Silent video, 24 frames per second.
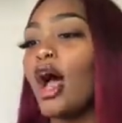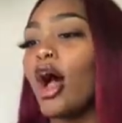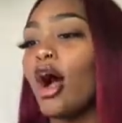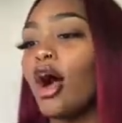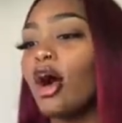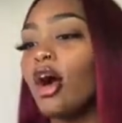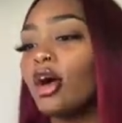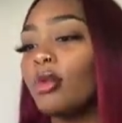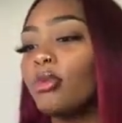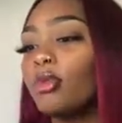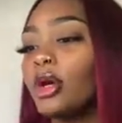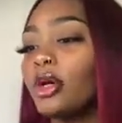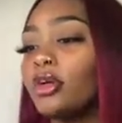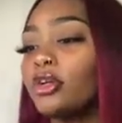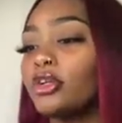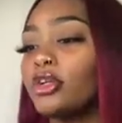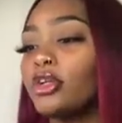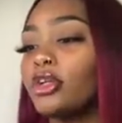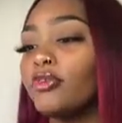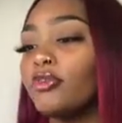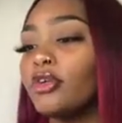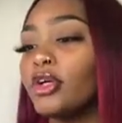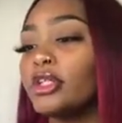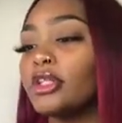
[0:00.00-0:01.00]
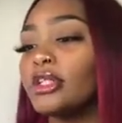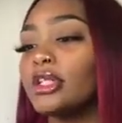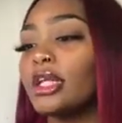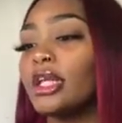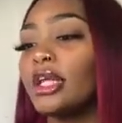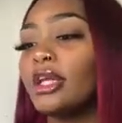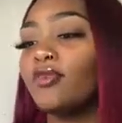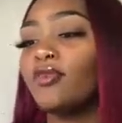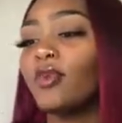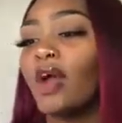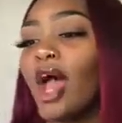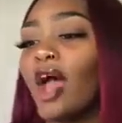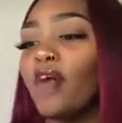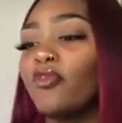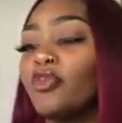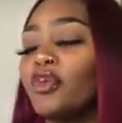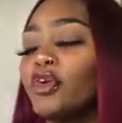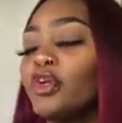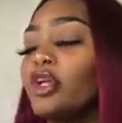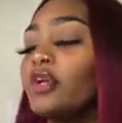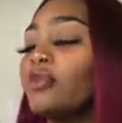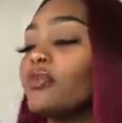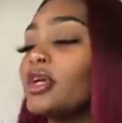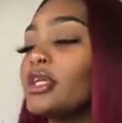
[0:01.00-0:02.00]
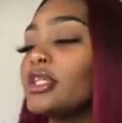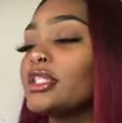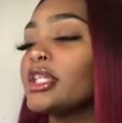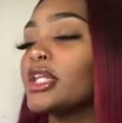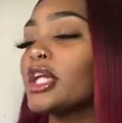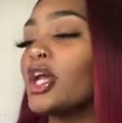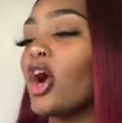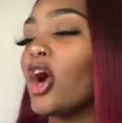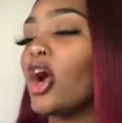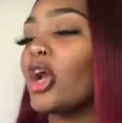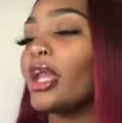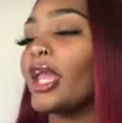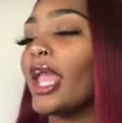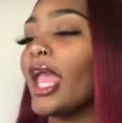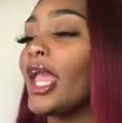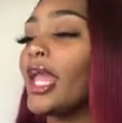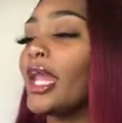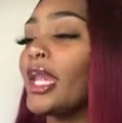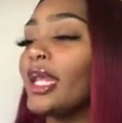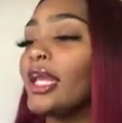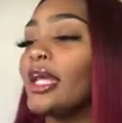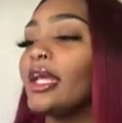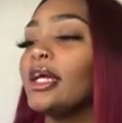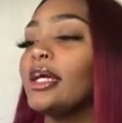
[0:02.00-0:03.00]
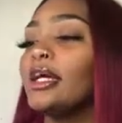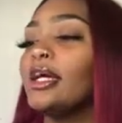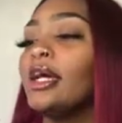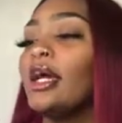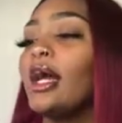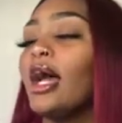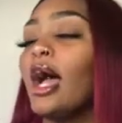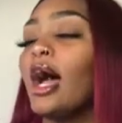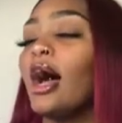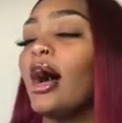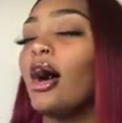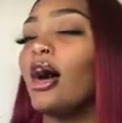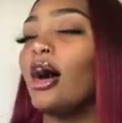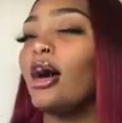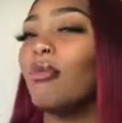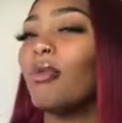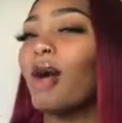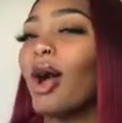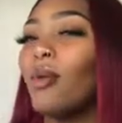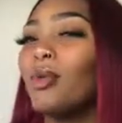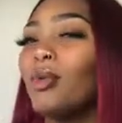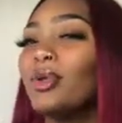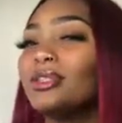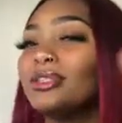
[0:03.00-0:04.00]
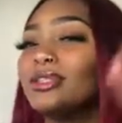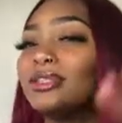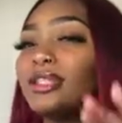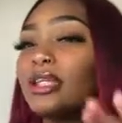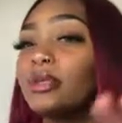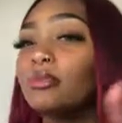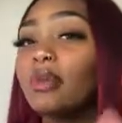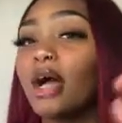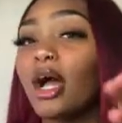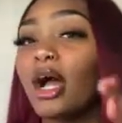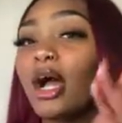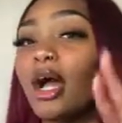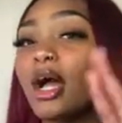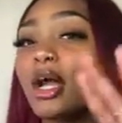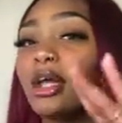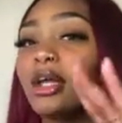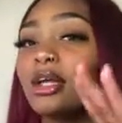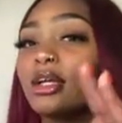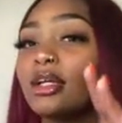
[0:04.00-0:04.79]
Arbor University, Radford University, Arcadia. I was semi